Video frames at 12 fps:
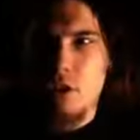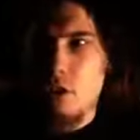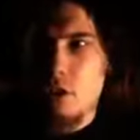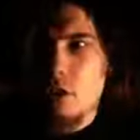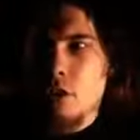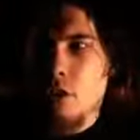
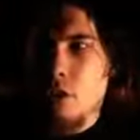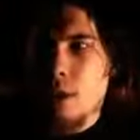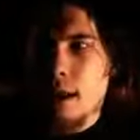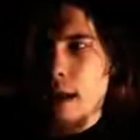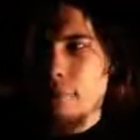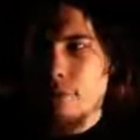go their whole
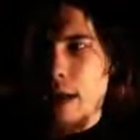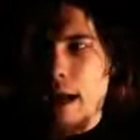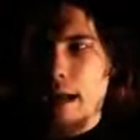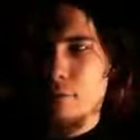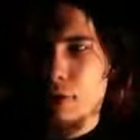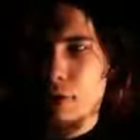life
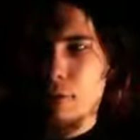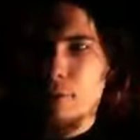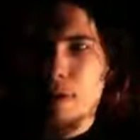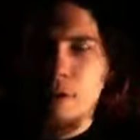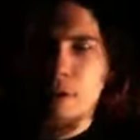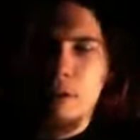kind of under the
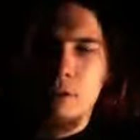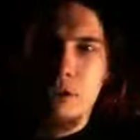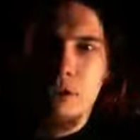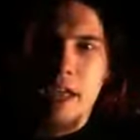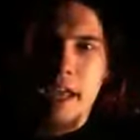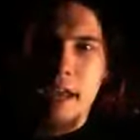
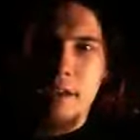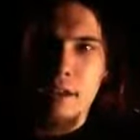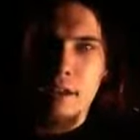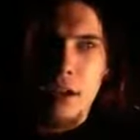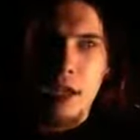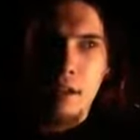
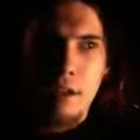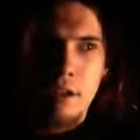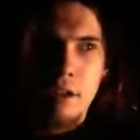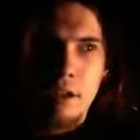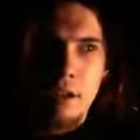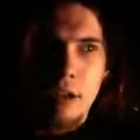misunderstanding that,
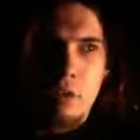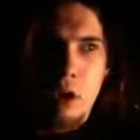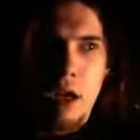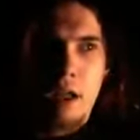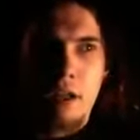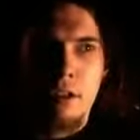you know,
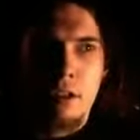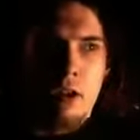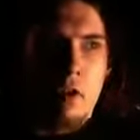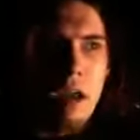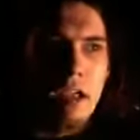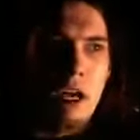well, you
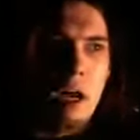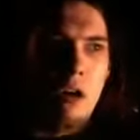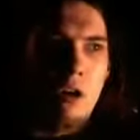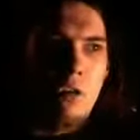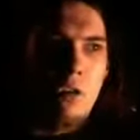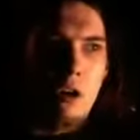know, I got
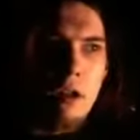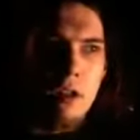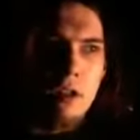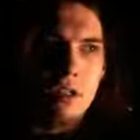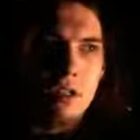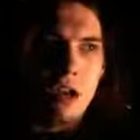over it,
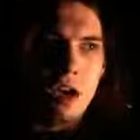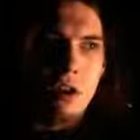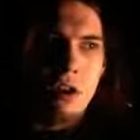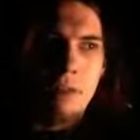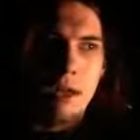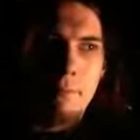it's not
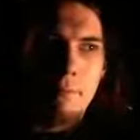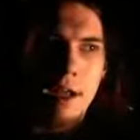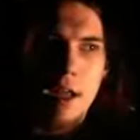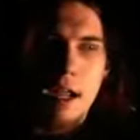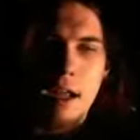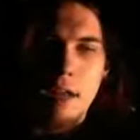all that
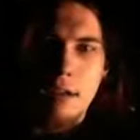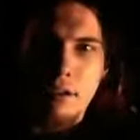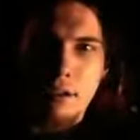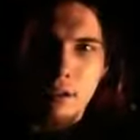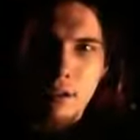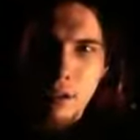bad.
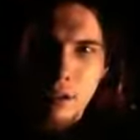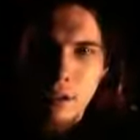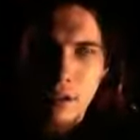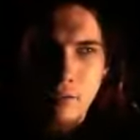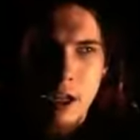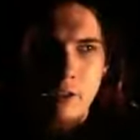You know,
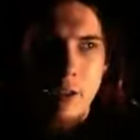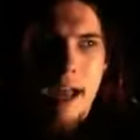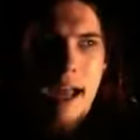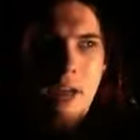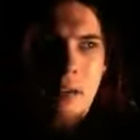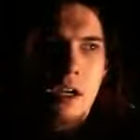they've never
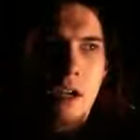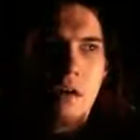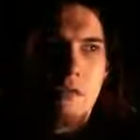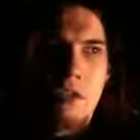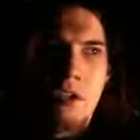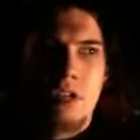had the
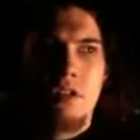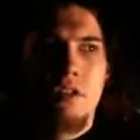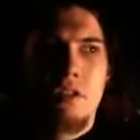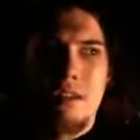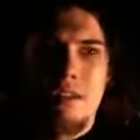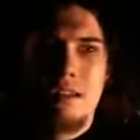
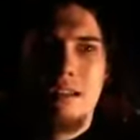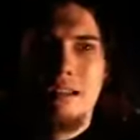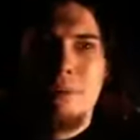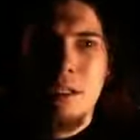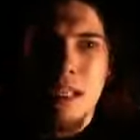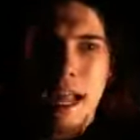conversations that needed
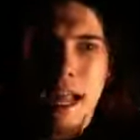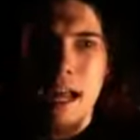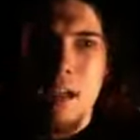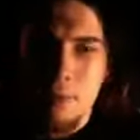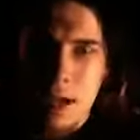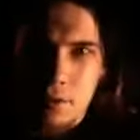to be
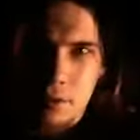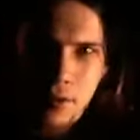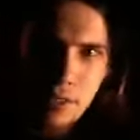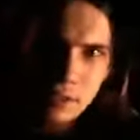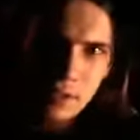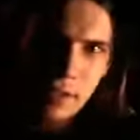had about
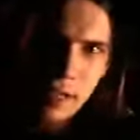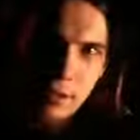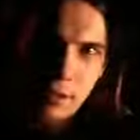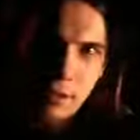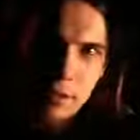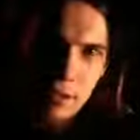things like
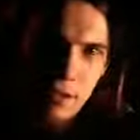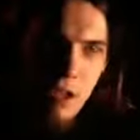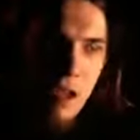this.